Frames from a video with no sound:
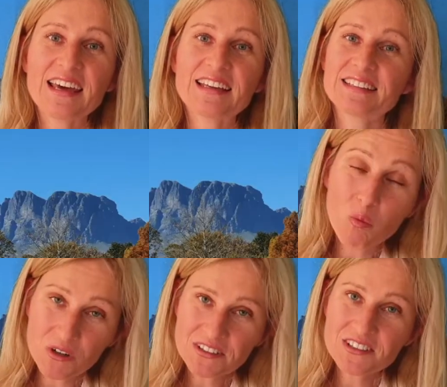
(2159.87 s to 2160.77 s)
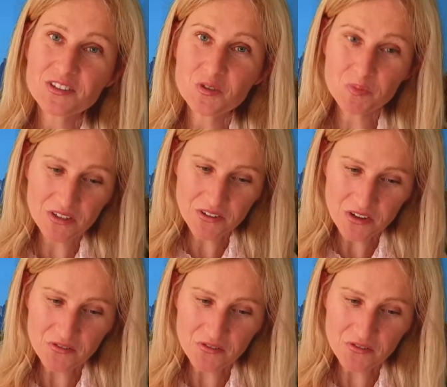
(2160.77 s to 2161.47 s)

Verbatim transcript: and I wanted to be